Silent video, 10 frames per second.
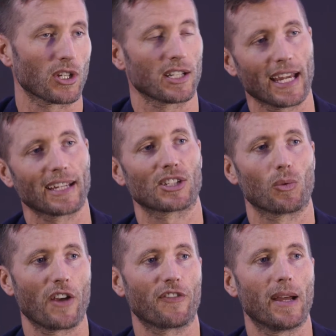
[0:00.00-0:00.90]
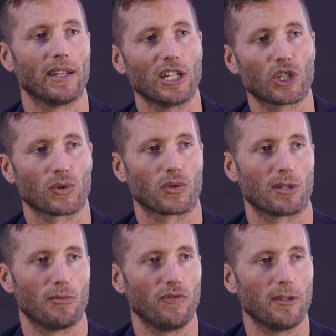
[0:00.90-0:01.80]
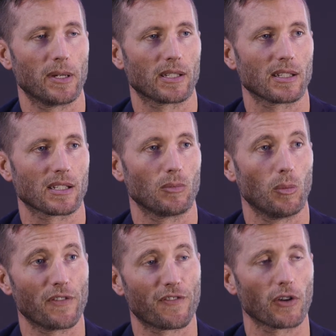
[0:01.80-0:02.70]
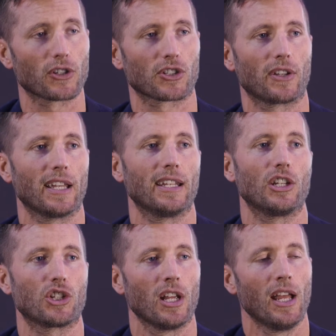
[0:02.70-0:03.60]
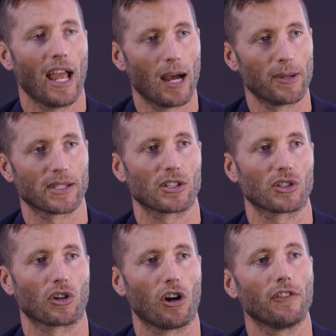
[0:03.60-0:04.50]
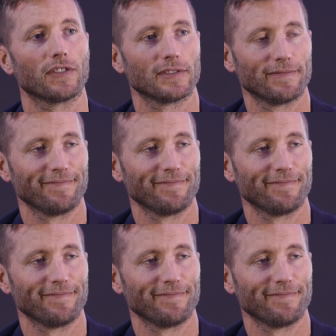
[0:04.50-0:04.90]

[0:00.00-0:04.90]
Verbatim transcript: it was going to take us away from our niche, which was the movie business. And when we focused on that niche, our business took off.